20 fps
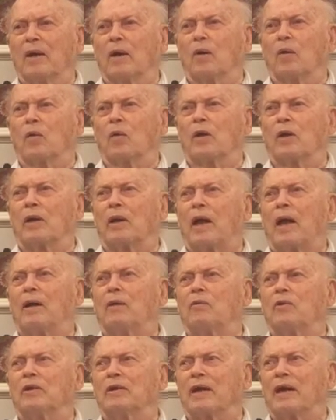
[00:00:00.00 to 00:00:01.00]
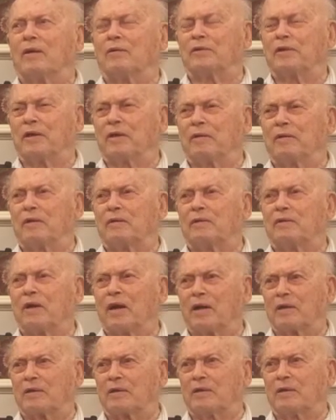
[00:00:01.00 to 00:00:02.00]
Well, I went out there to
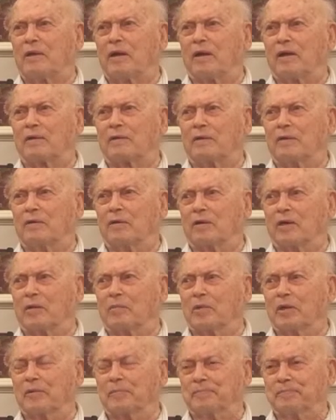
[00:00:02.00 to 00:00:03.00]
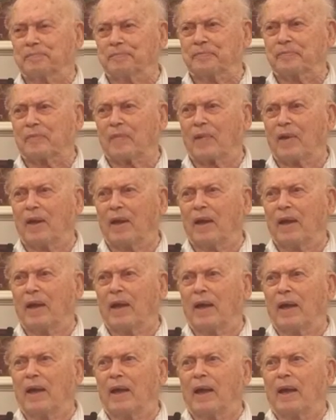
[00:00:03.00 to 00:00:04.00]
talk to Dr. Norman.
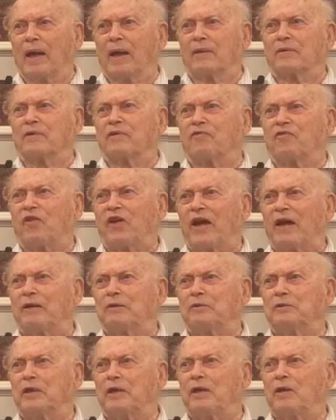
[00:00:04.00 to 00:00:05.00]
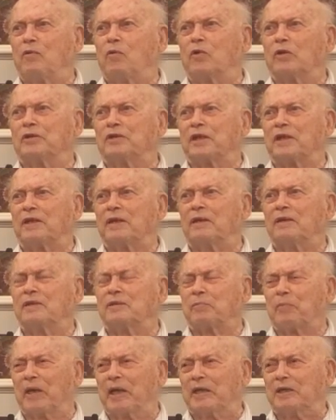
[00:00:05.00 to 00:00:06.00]
The factory was in
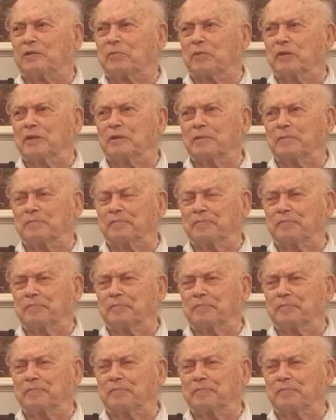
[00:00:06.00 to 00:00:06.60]
his basement.